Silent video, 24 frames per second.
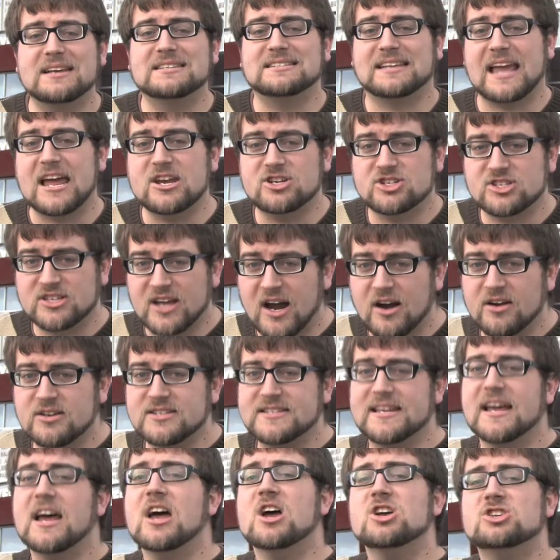sketch
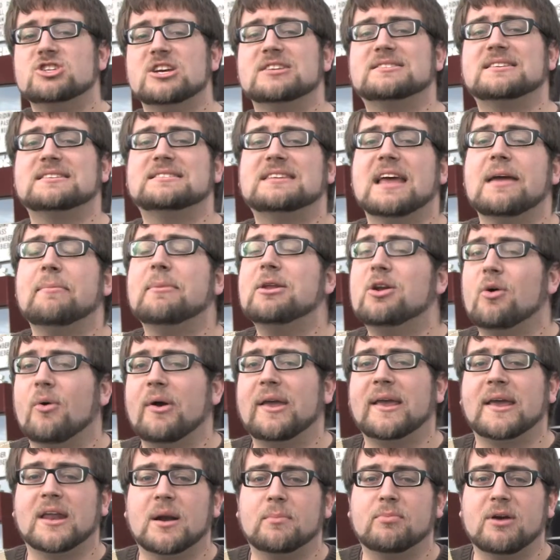starts. She's the same
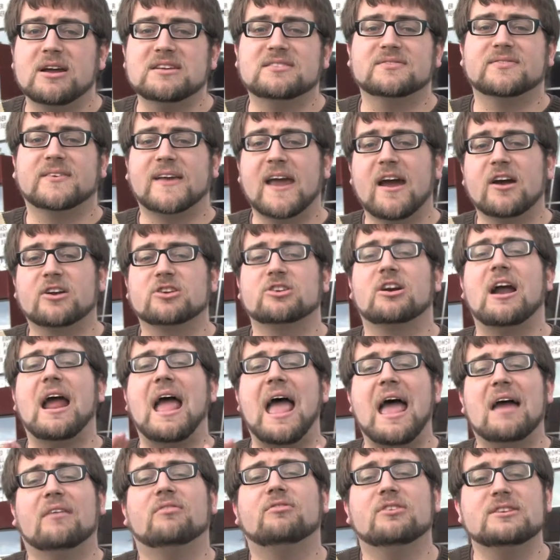annoying and abrasive character
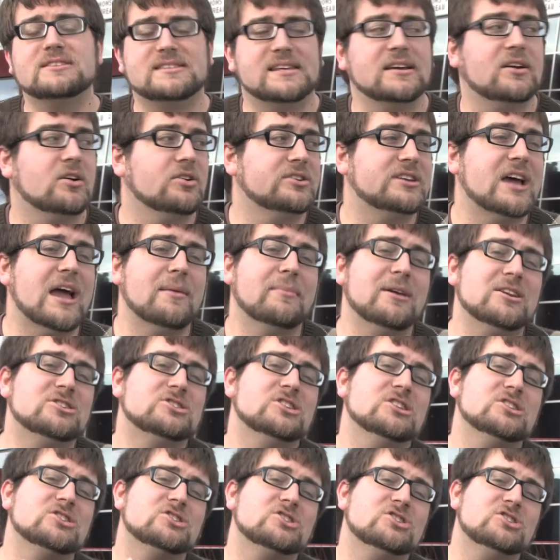every single time, and
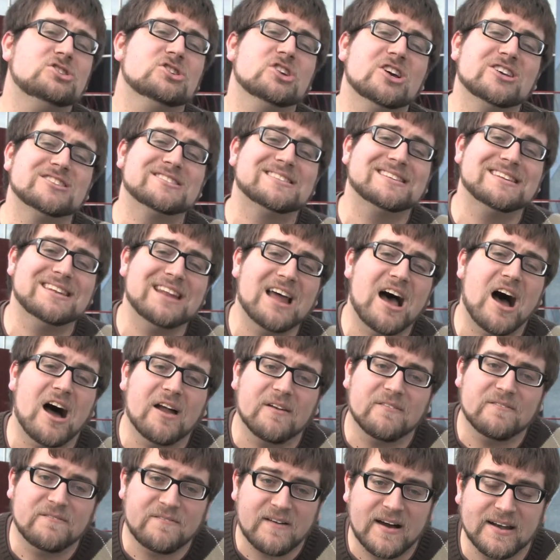she's just not
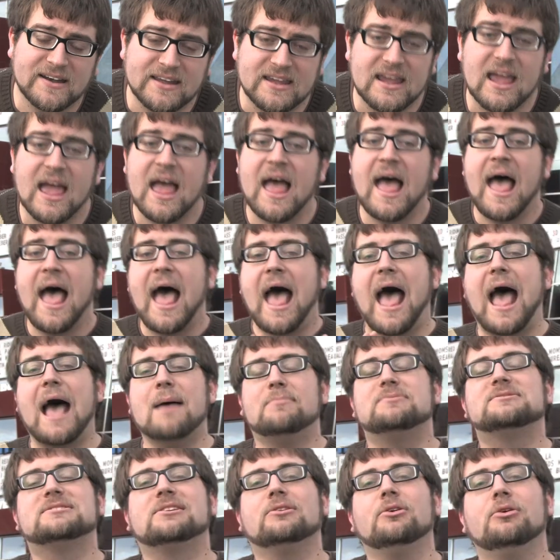funny.
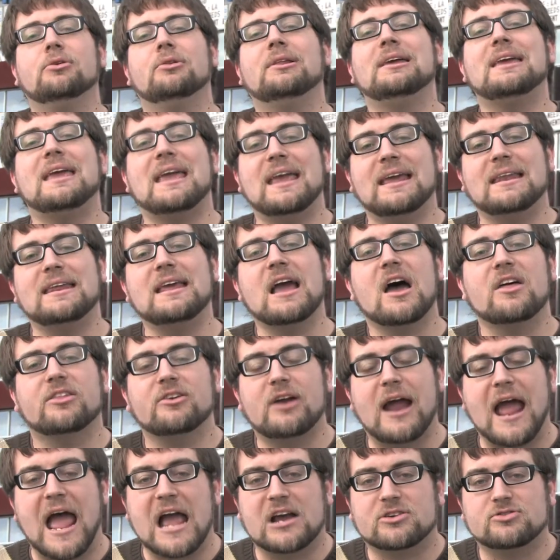Absolutely any
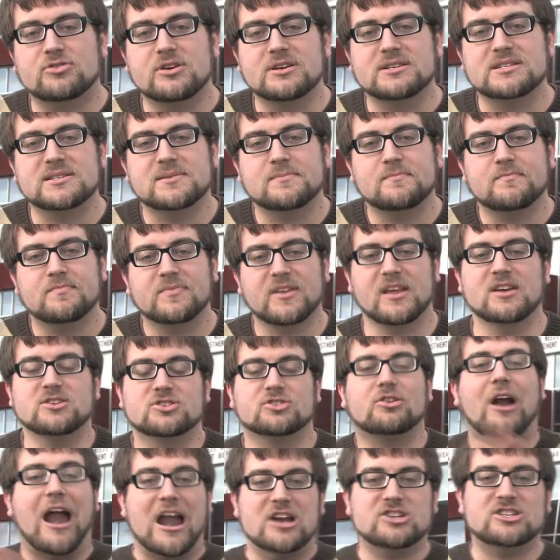other actress,
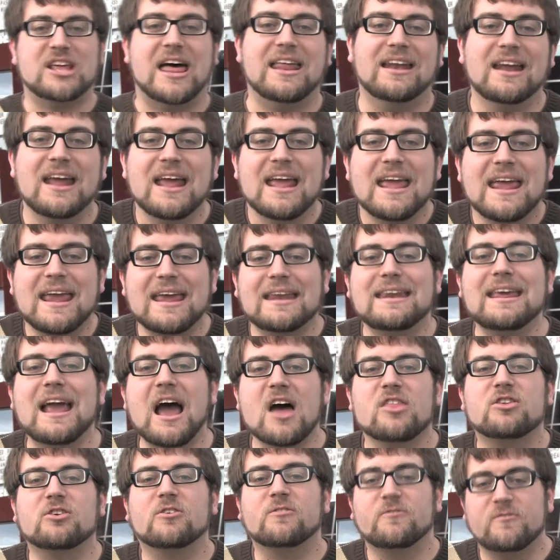scratch that, any
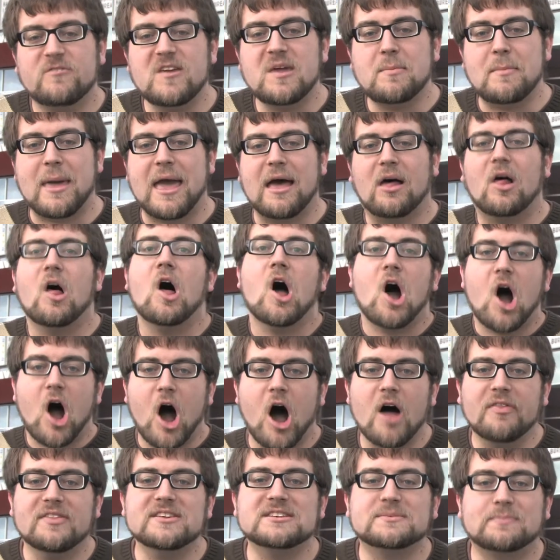other female
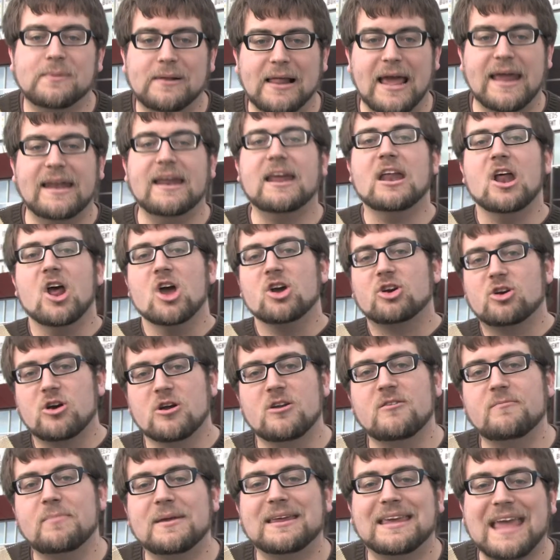on this planet could
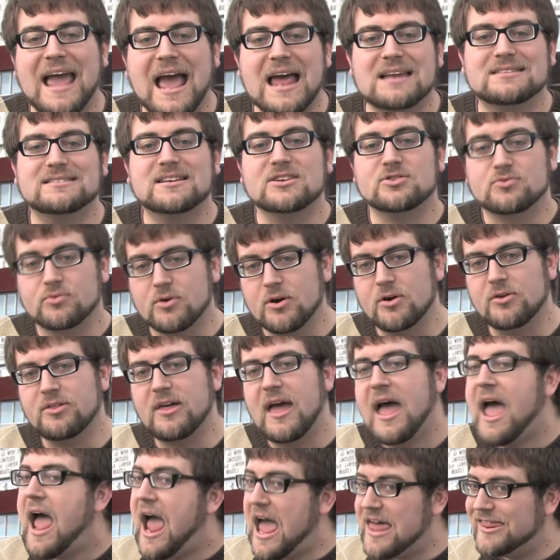have been cast as
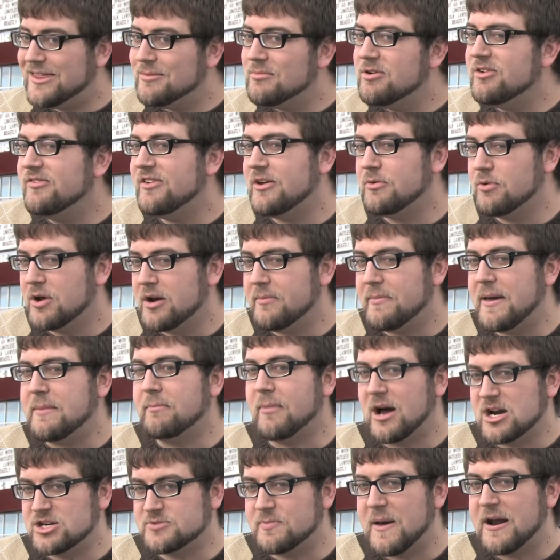Ruth and the movie would have been
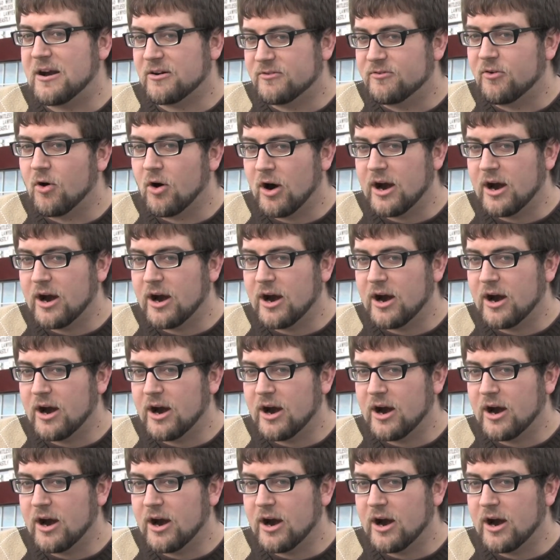much better for